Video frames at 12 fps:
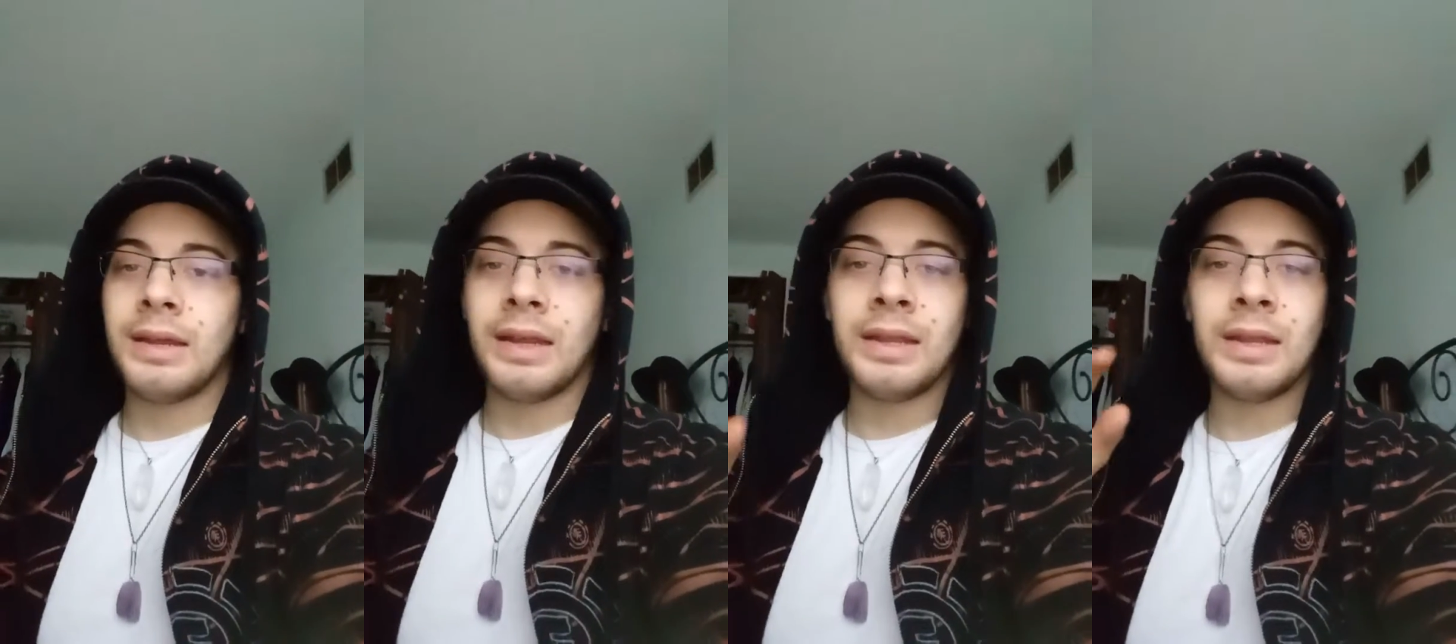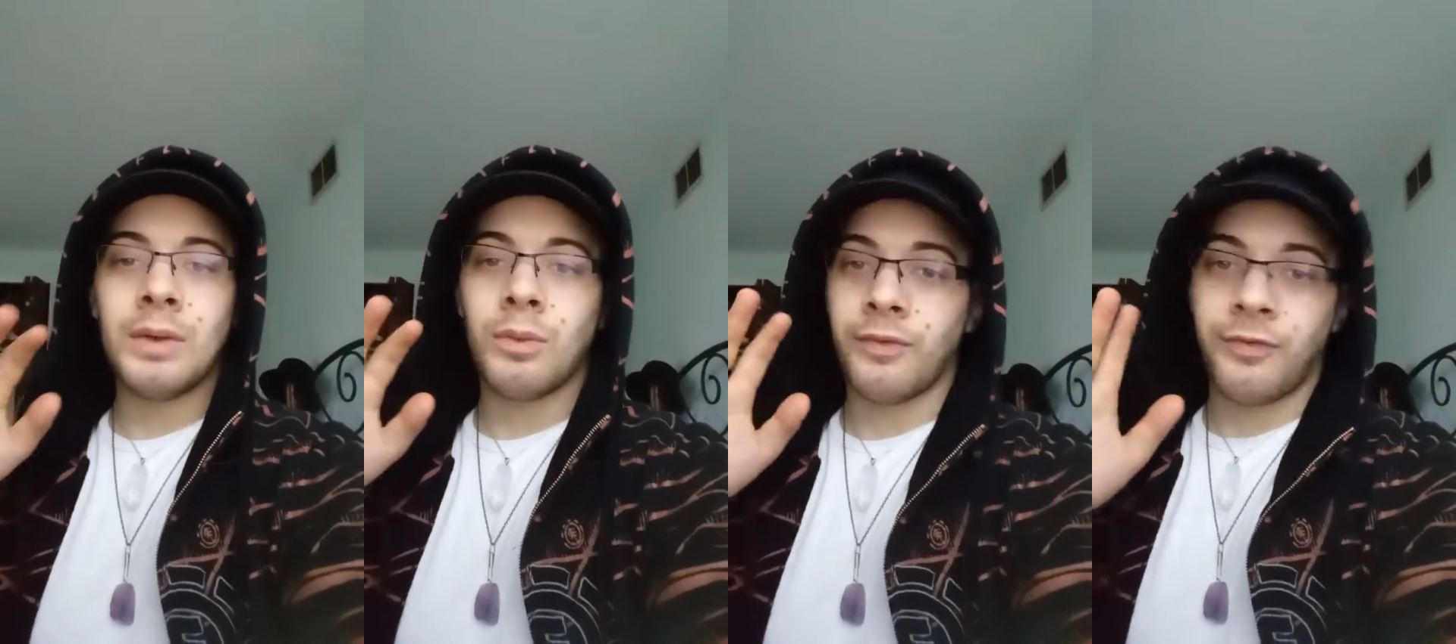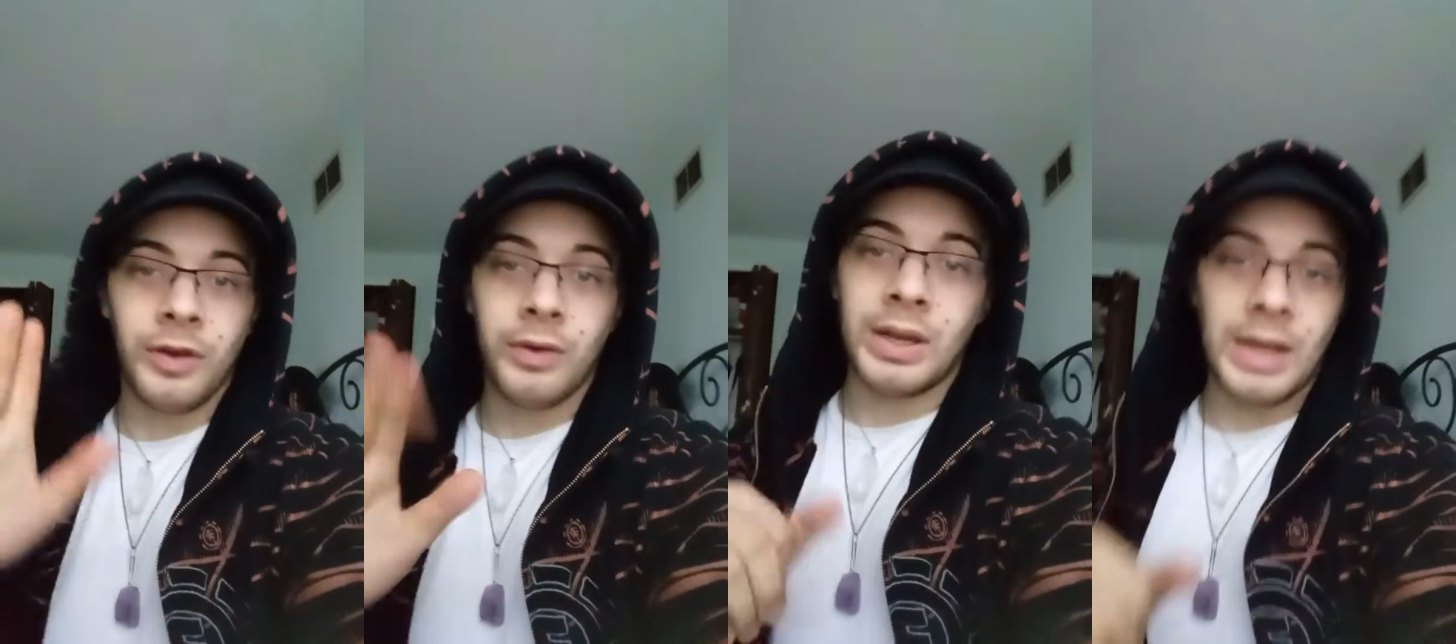and they were
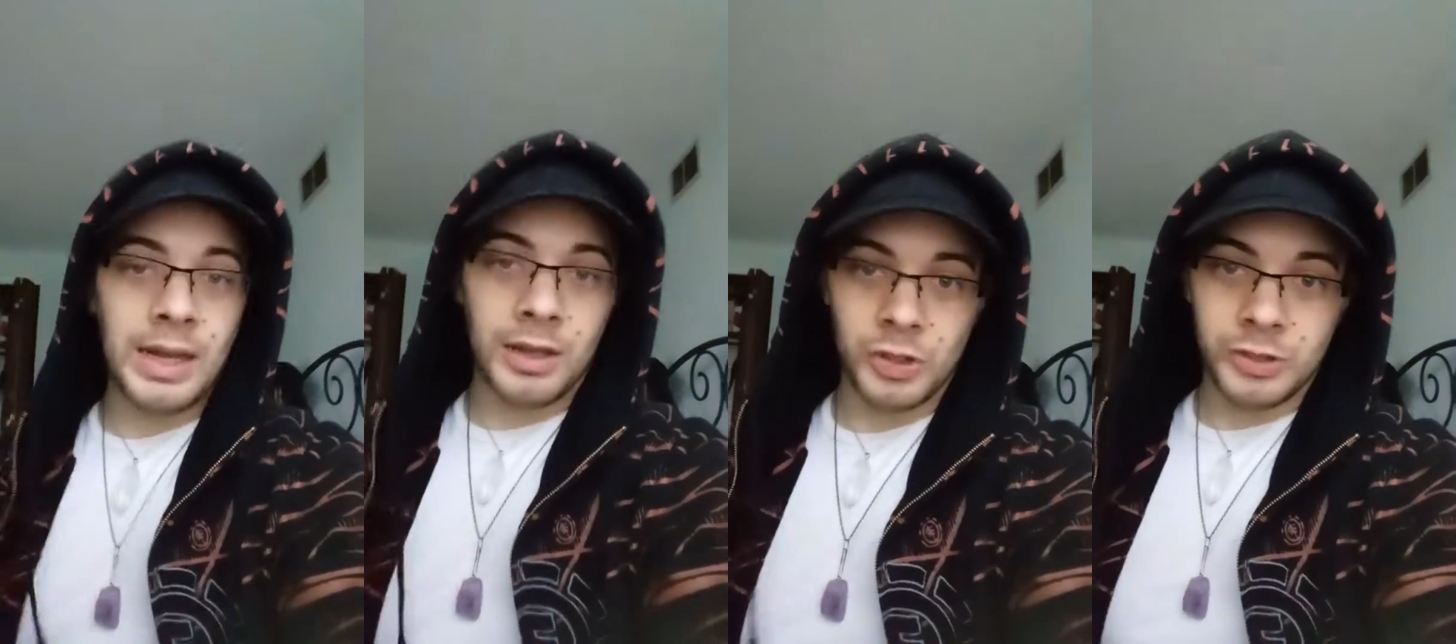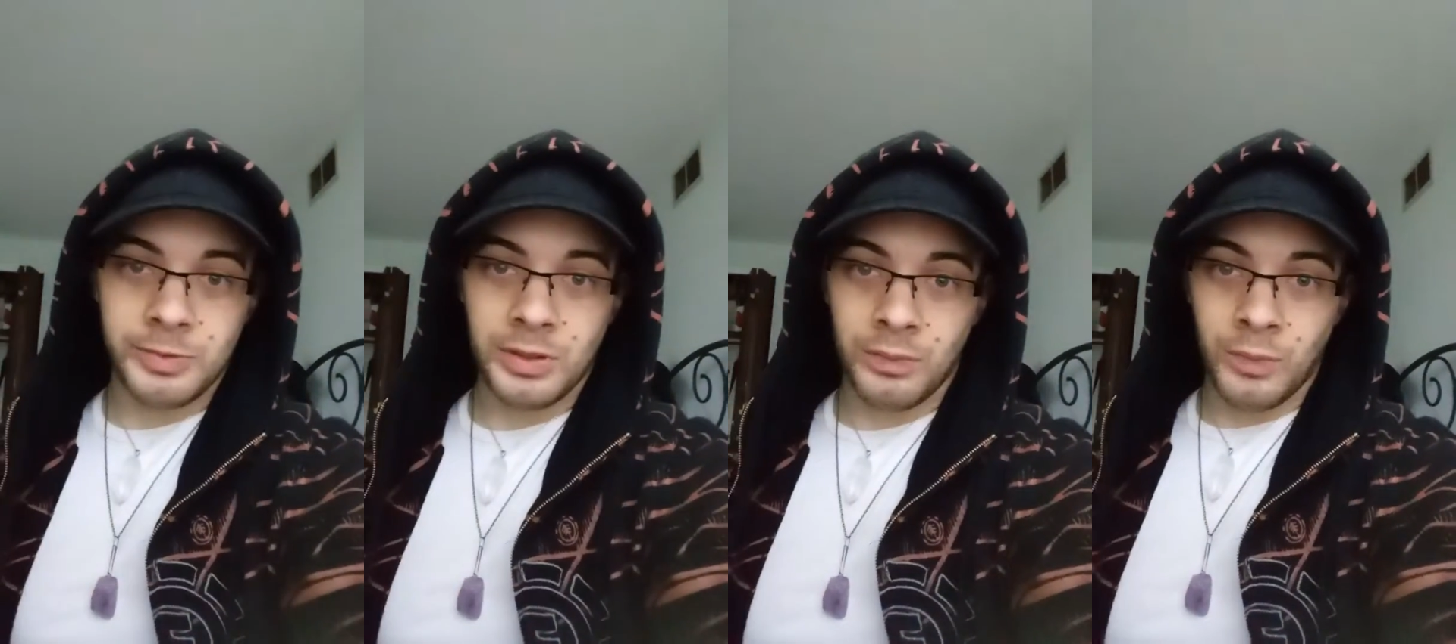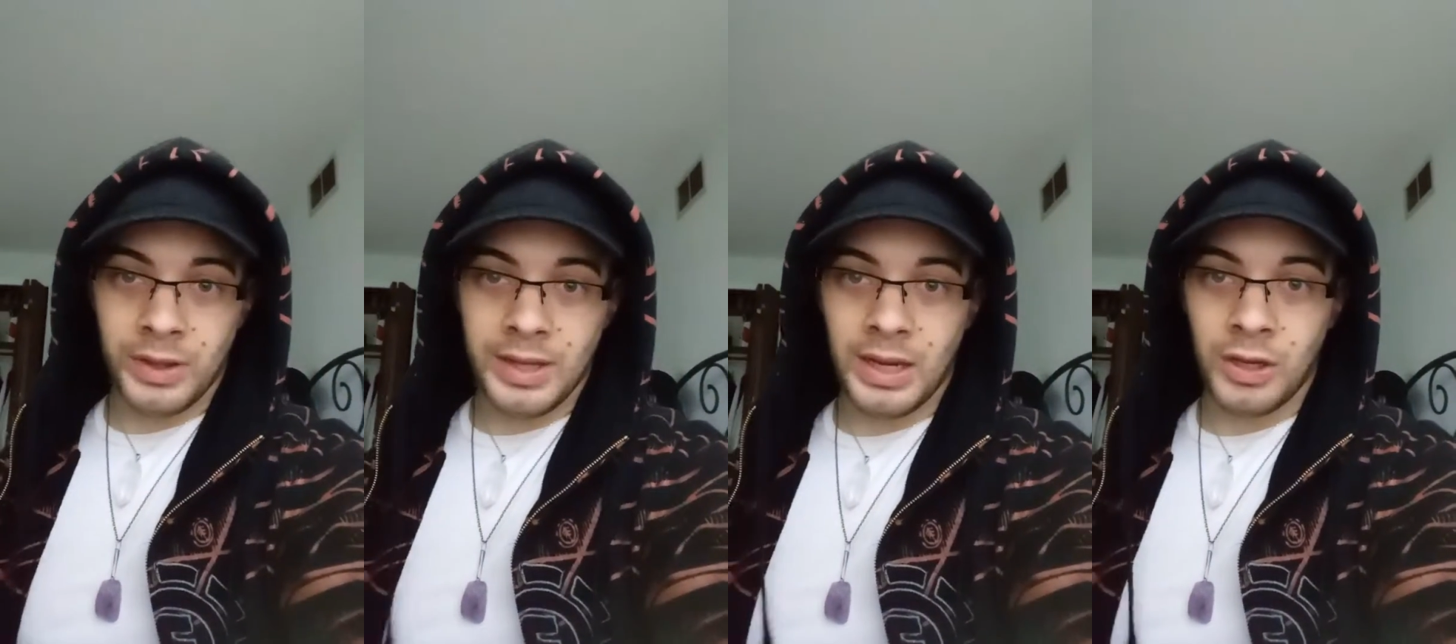very knowledgeable in
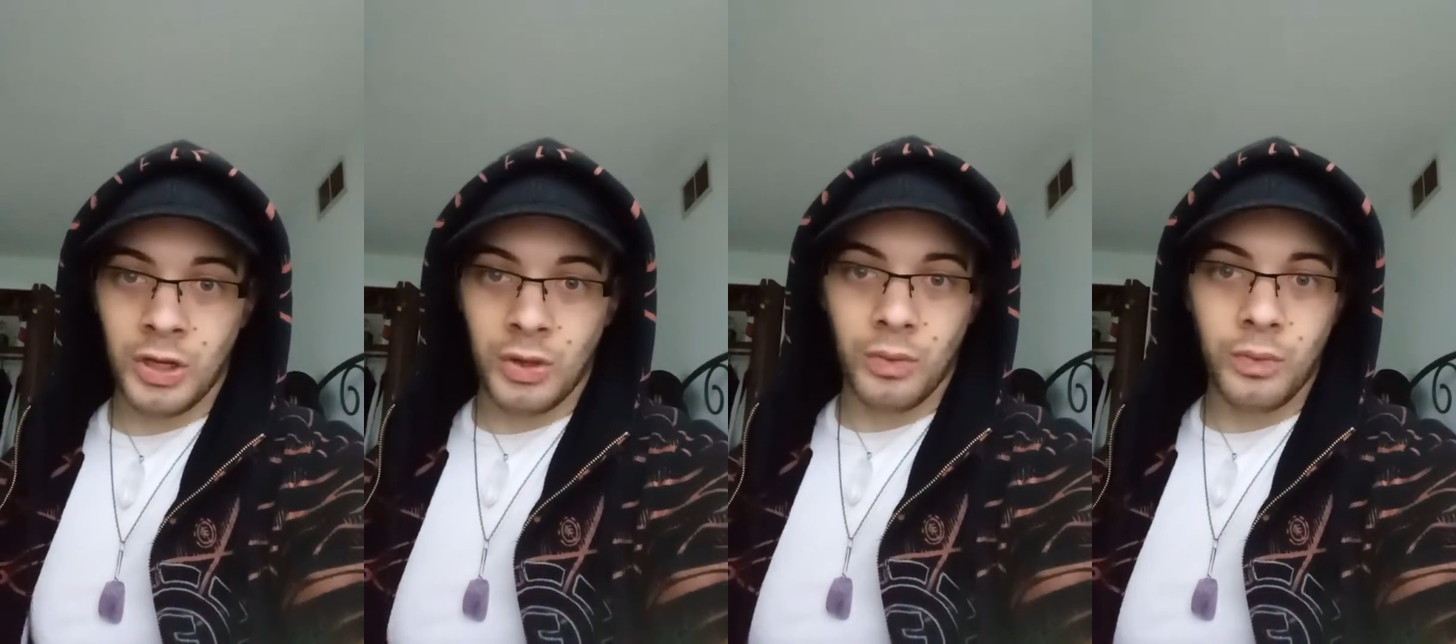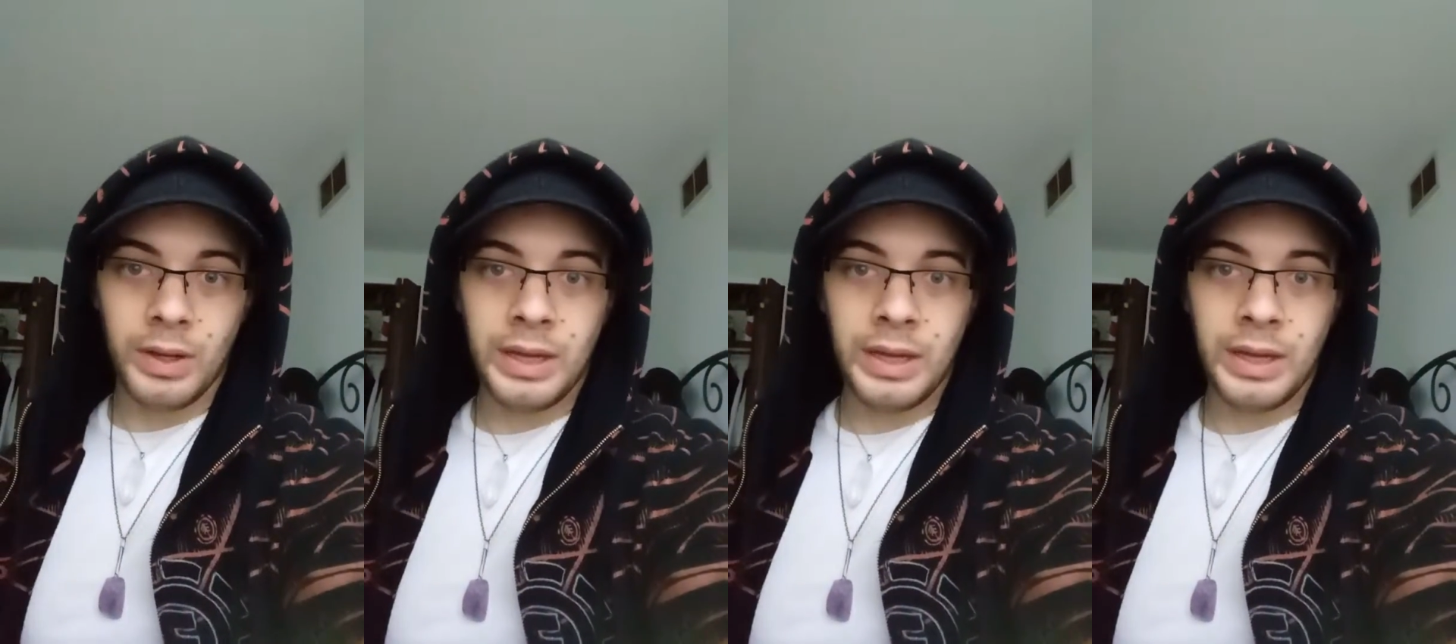what they knew.